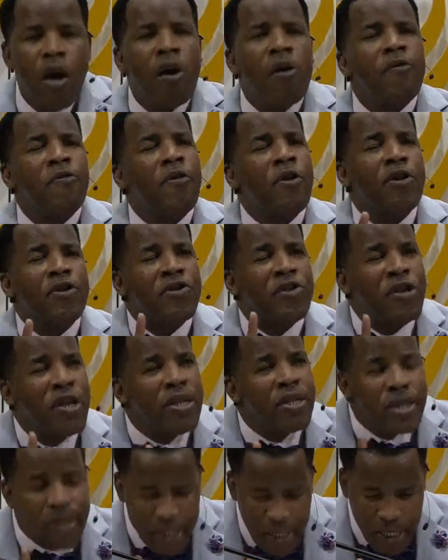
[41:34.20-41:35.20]

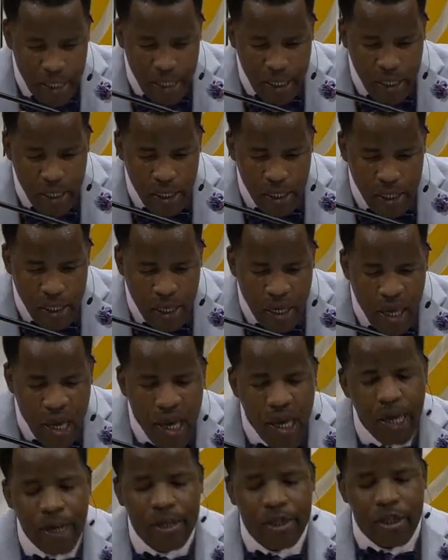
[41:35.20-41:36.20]
Virginity
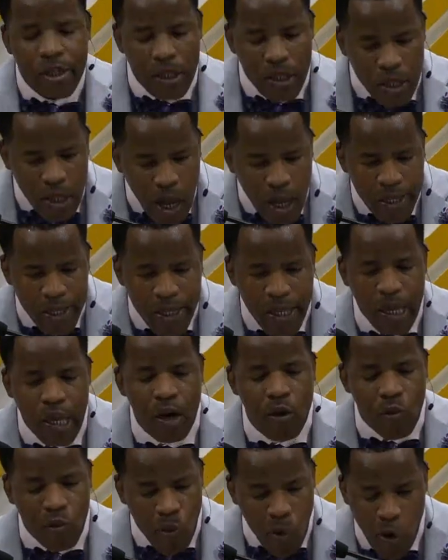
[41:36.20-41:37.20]
is not
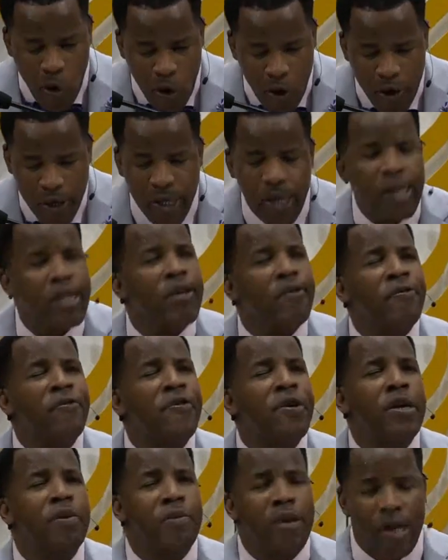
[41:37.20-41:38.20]
a word in the
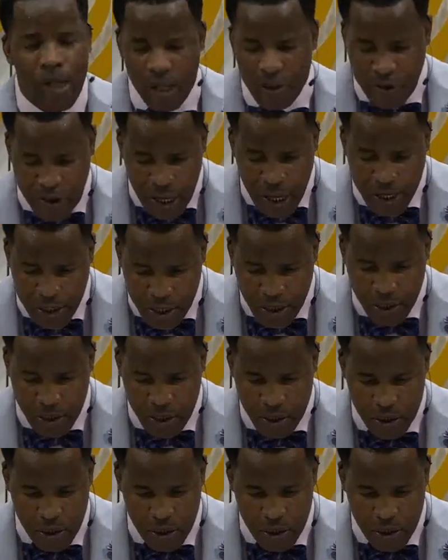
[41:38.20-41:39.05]
female gender.